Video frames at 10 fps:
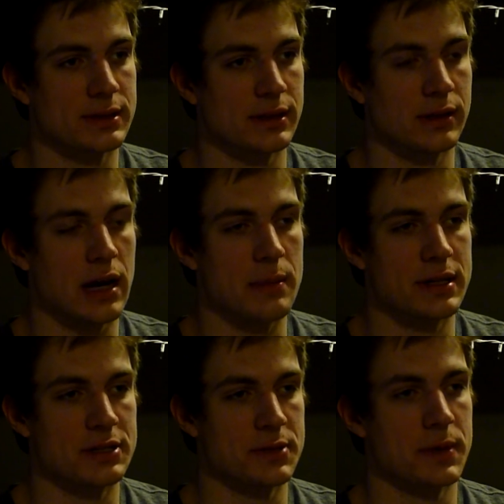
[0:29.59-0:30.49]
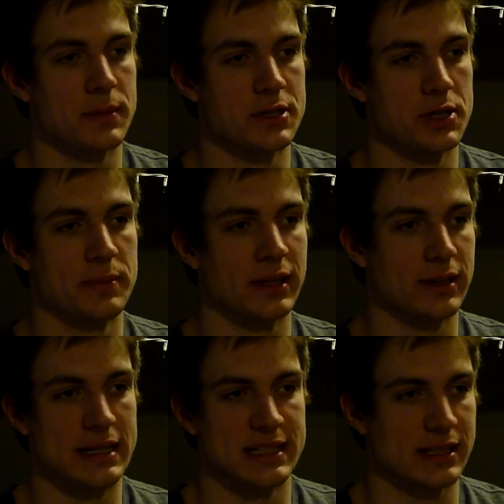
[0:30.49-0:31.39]
So, I mean, it's just pretty much jumping
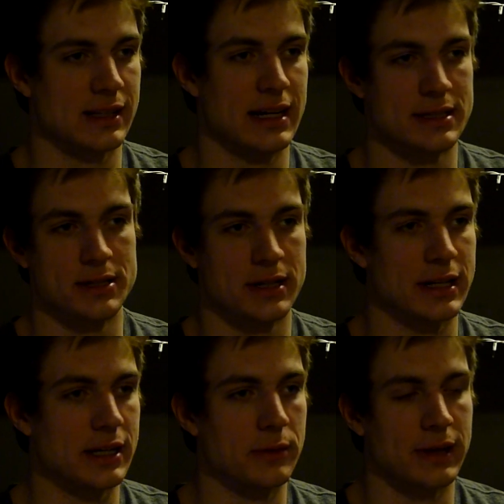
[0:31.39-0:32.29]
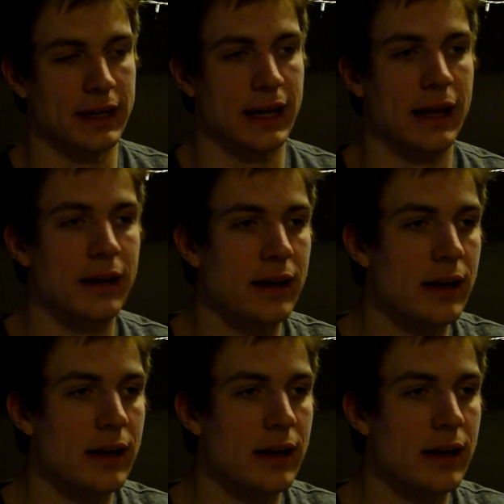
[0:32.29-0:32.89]
class to class and trying to eat when I can.